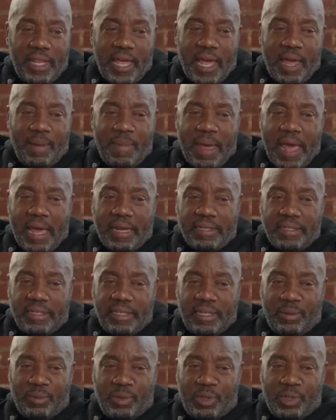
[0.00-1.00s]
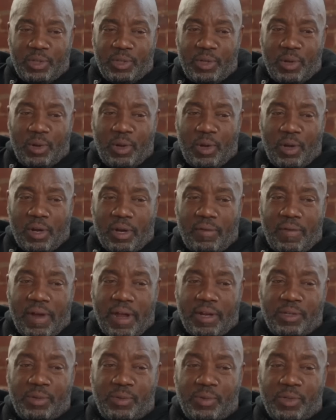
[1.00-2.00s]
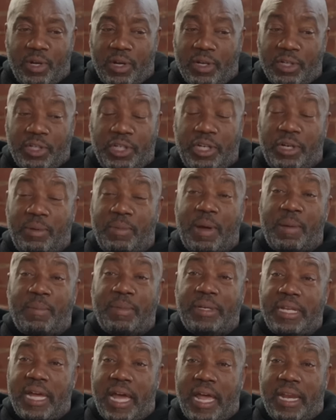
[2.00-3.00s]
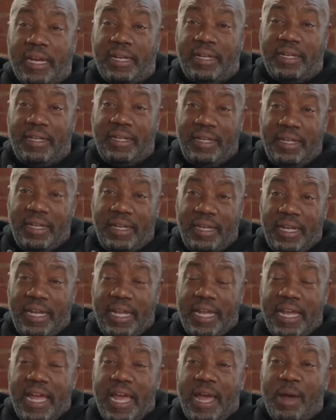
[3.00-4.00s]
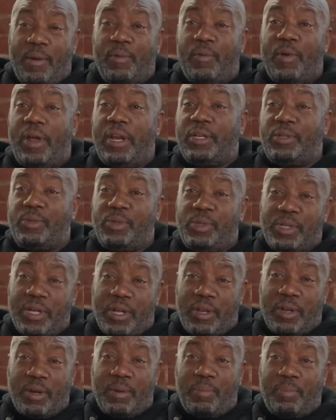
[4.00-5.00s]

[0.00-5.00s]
Line magazine, which is no longer around. She was talking shit about Madonna. And we ran into each other on a